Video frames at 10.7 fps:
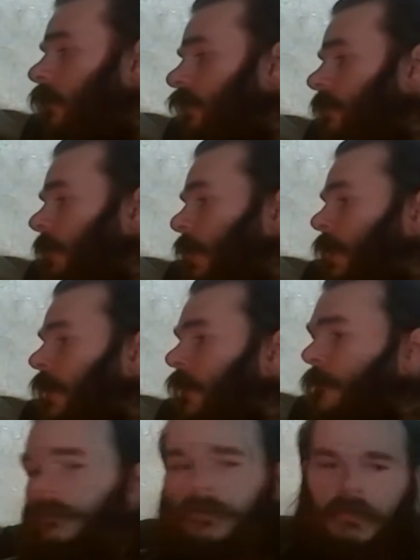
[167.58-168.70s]
Most of my
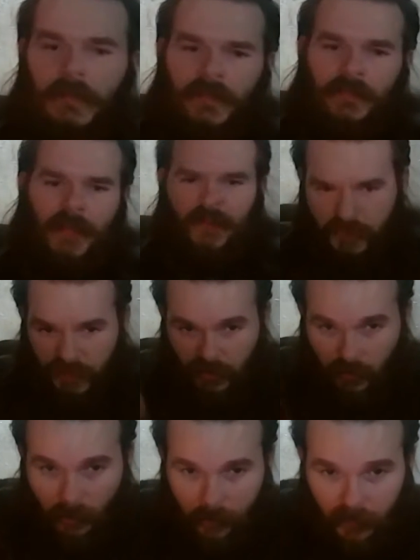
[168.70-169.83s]
National
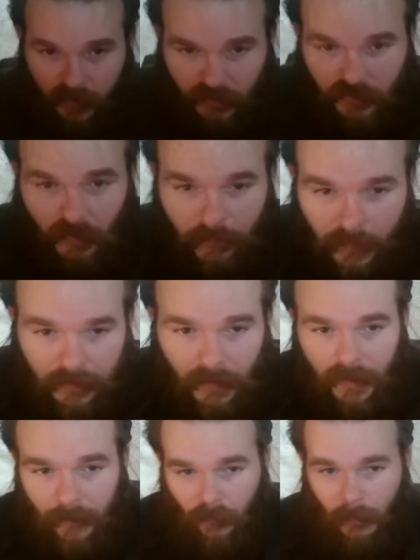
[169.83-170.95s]
Geographics and stuff like
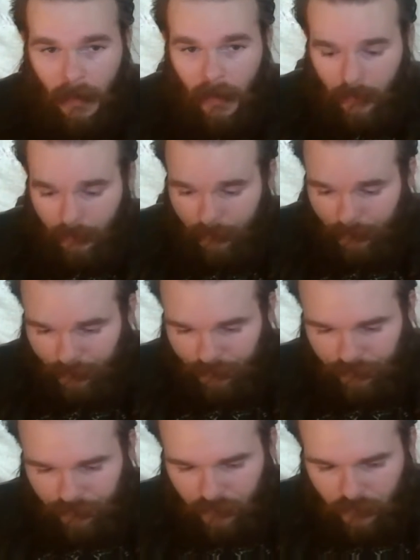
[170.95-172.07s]
that came from Adam.
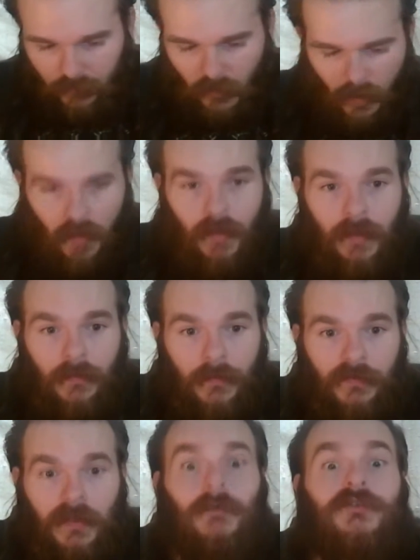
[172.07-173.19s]

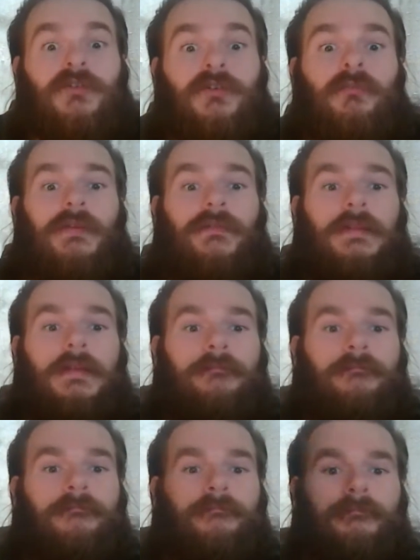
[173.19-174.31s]
This I will show you briefly.